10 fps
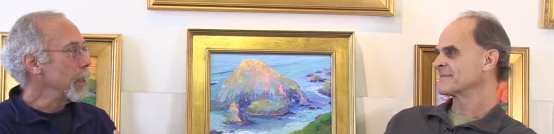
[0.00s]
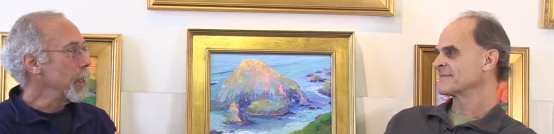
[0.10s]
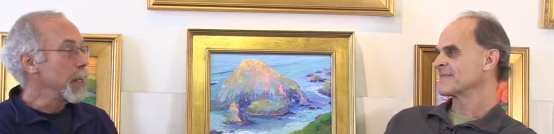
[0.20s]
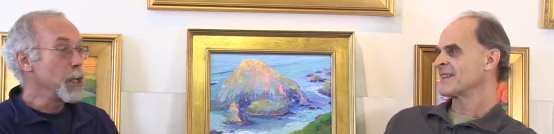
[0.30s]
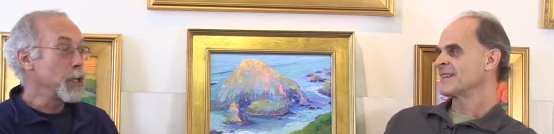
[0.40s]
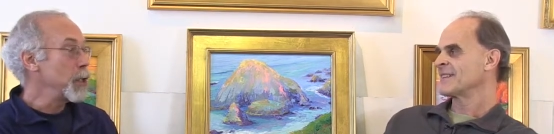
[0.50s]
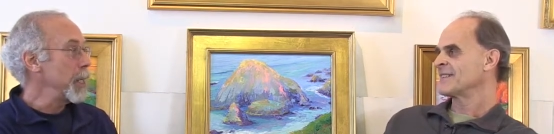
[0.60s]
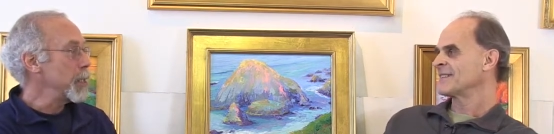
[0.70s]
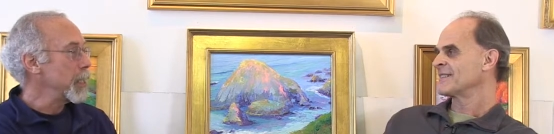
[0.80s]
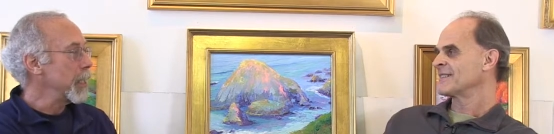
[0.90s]
Speaker 1: and then you can
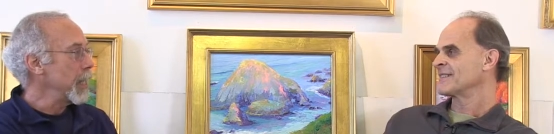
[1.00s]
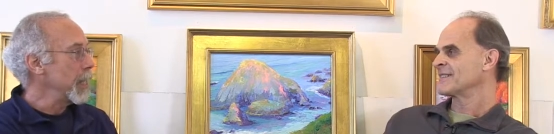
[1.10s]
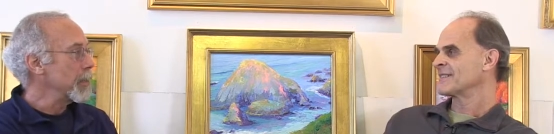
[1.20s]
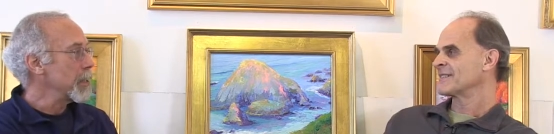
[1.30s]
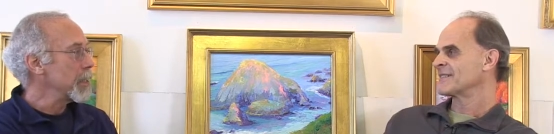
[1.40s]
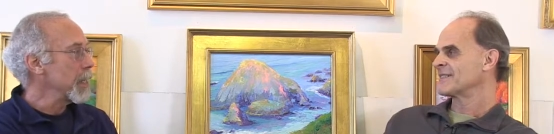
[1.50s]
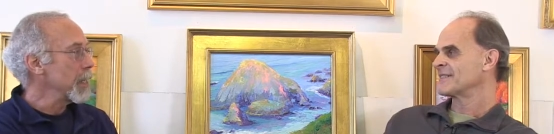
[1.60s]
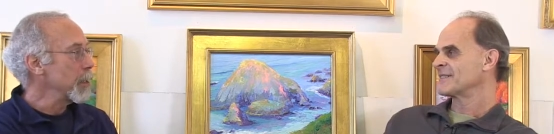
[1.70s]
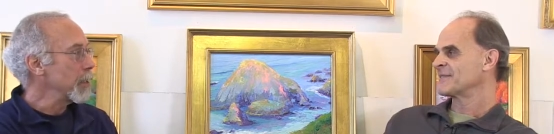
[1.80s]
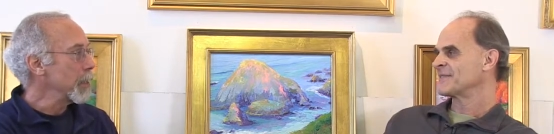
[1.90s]
change it again if it's
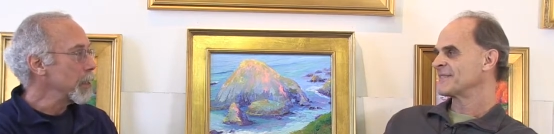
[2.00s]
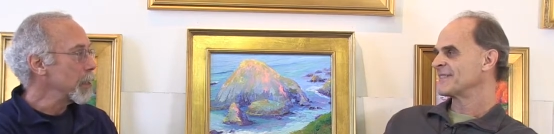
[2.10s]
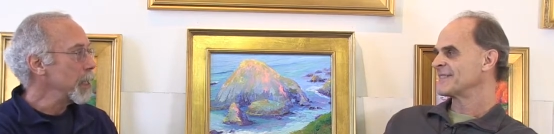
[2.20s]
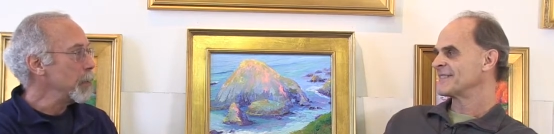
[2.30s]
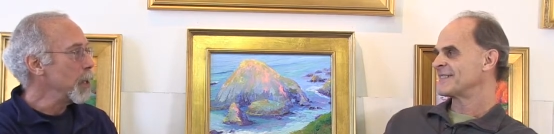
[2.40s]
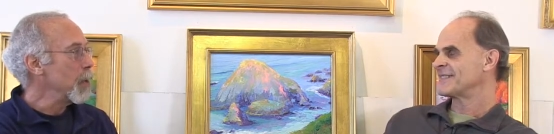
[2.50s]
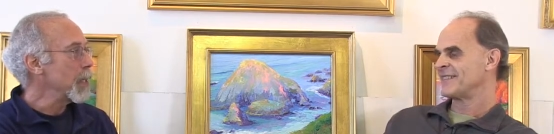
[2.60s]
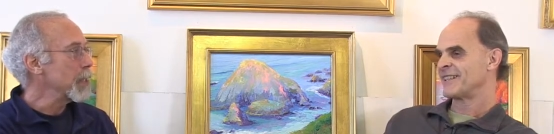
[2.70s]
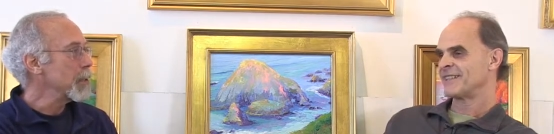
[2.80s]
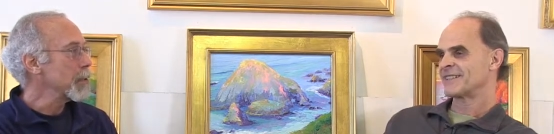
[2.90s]
not. You, know, you can just keep going
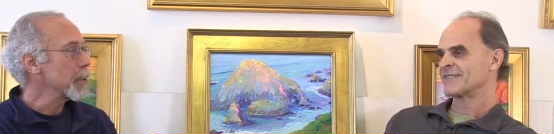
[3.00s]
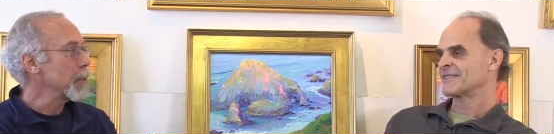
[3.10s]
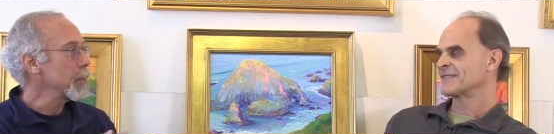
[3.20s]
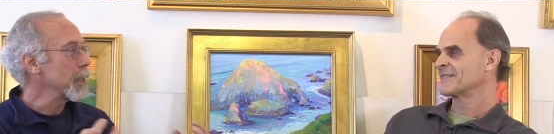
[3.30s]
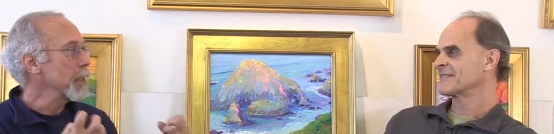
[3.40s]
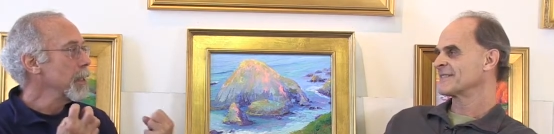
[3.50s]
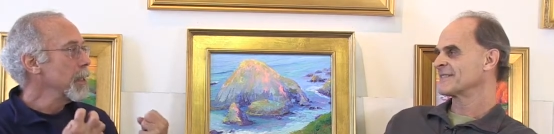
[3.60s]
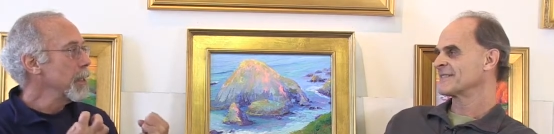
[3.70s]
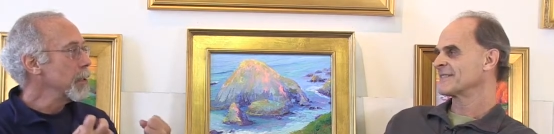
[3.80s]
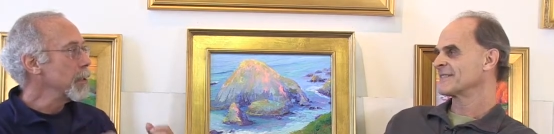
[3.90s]
yeah. until something
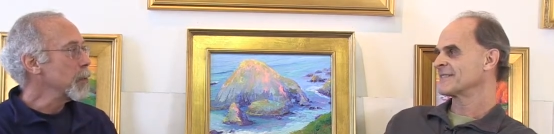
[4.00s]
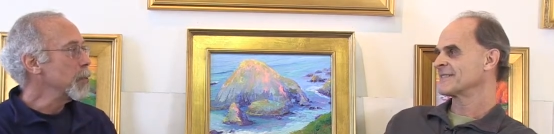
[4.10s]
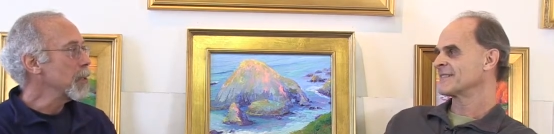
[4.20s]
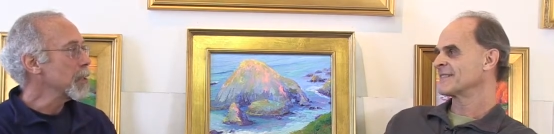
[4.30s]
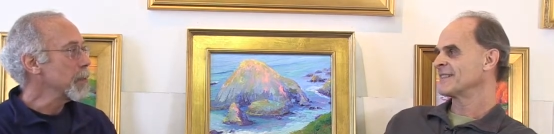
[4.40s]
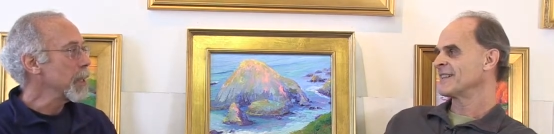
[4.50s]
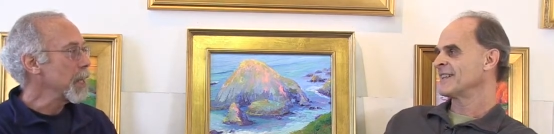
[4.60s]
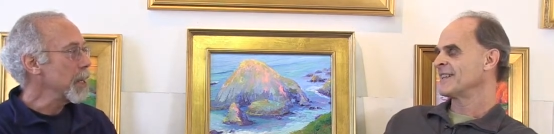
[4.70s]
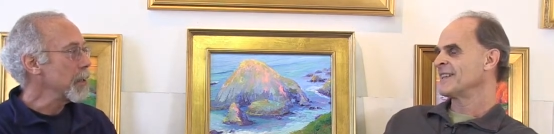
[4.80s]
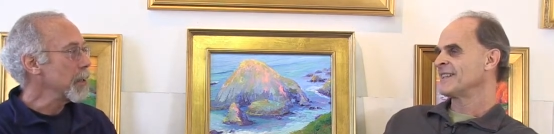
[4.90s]
until you pull something
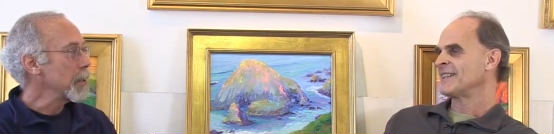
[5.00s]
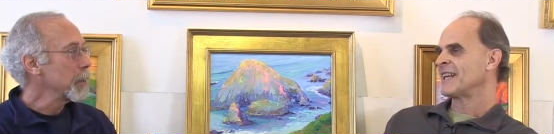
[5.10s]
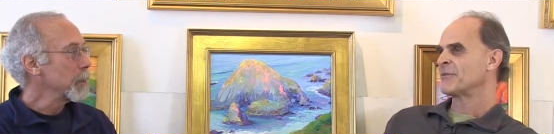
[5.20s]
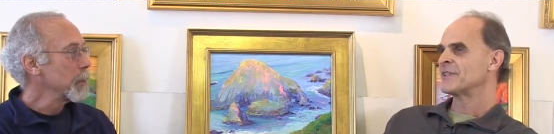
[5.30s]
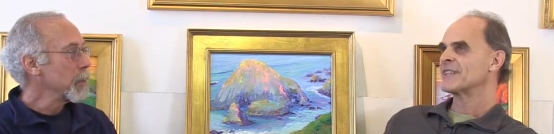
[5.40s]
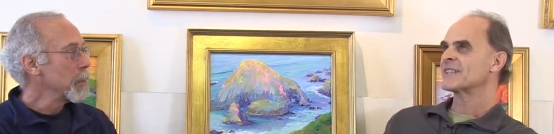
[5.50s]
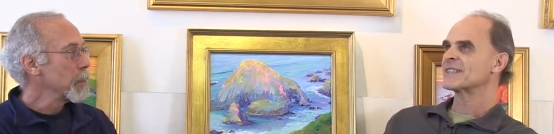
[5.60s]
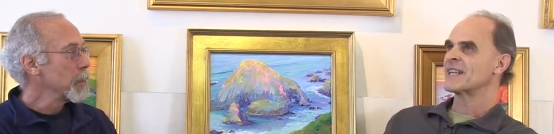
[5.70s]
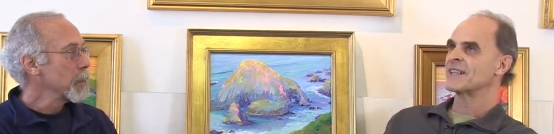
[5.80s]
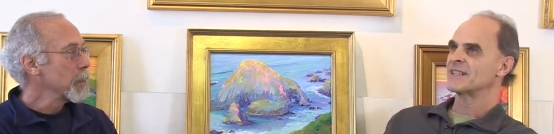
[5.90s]
out of there.
Speaker 2: Yeah, when you get
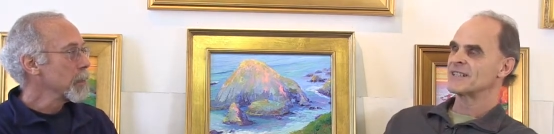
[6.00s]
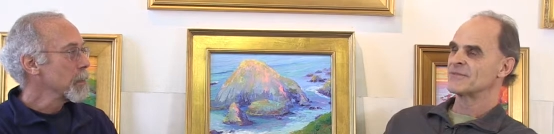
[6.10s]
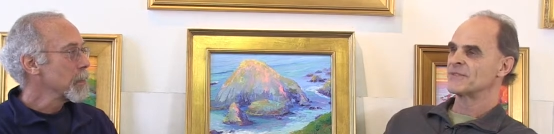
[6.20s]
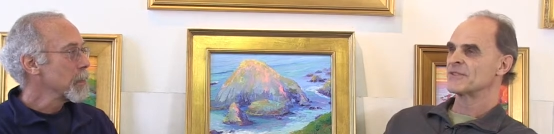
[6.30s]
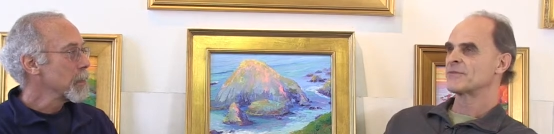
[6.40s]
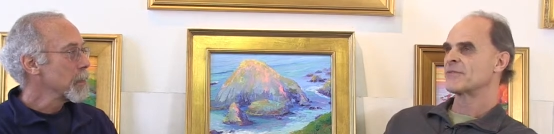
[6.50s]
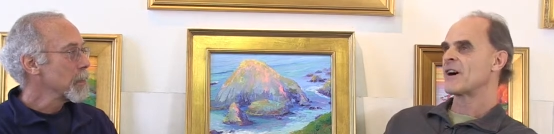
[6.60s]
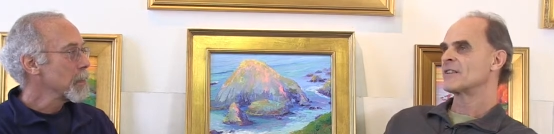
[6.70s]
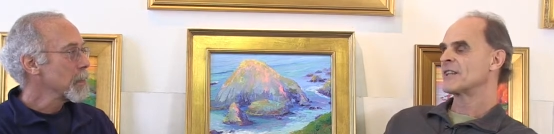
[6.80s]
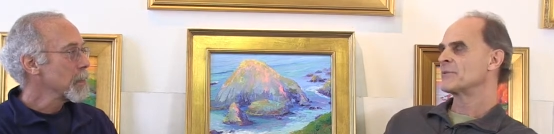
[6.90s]
tentative, you'll
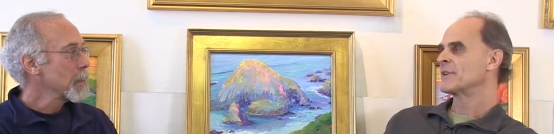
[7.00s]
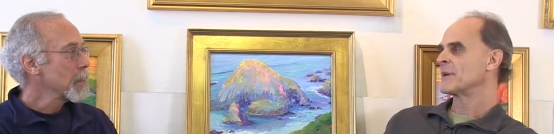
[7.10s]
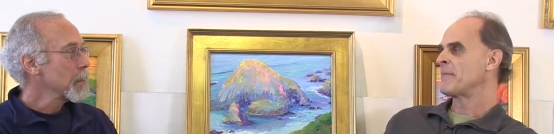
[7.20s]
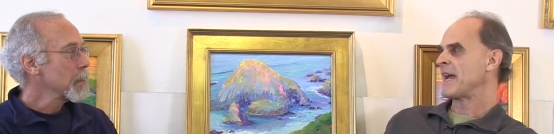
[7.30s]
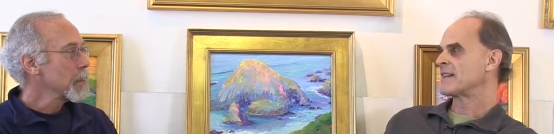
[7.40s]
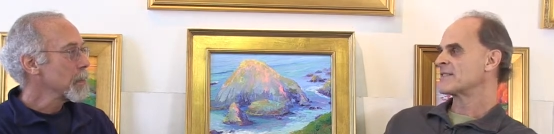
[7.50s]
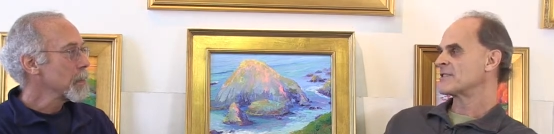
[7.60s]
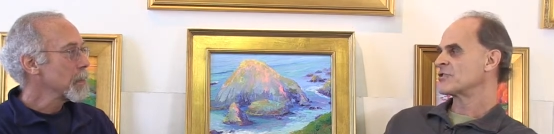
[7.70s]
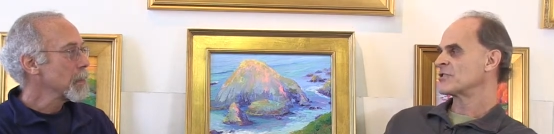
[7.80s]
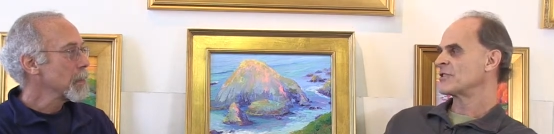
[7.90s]
fall in love with a
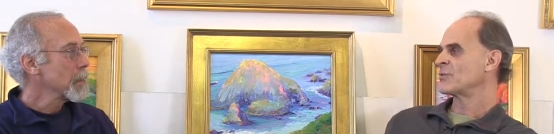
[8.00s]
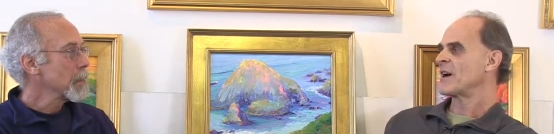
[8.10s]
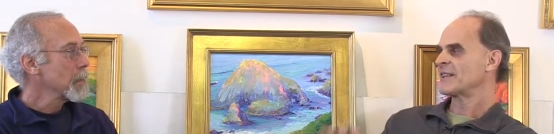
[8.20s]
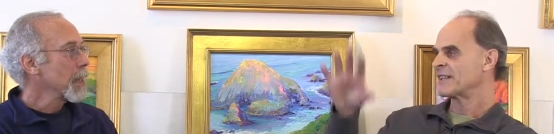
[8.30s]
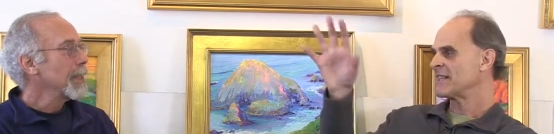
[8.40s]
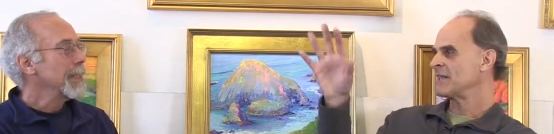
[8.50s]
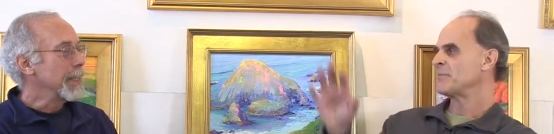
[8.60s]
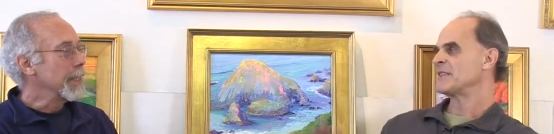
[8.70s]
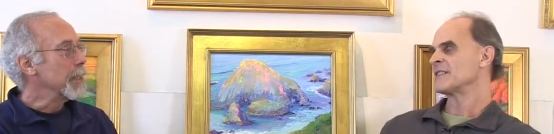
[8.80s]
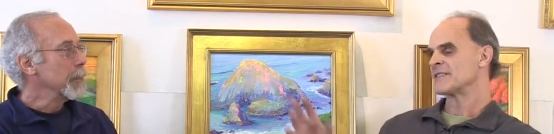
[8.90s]
passage and you want to keep
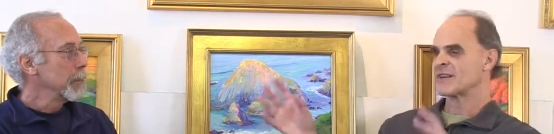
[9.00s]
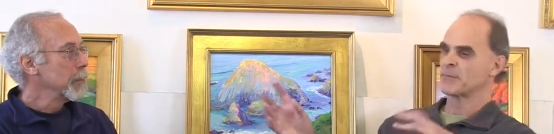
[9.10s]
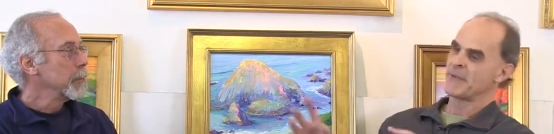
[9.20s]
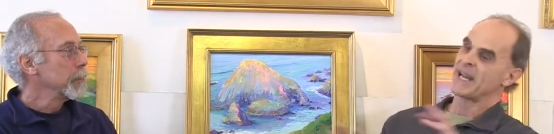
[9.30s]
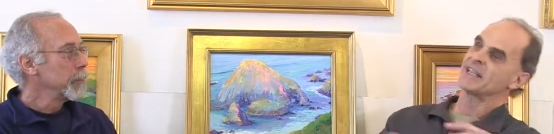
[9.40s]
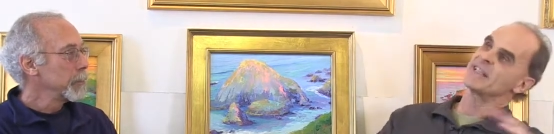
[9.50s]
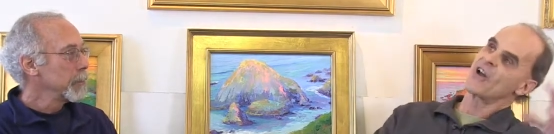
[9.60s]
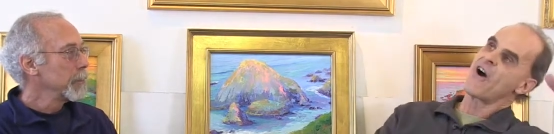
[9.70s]
yeah. it. And you start painting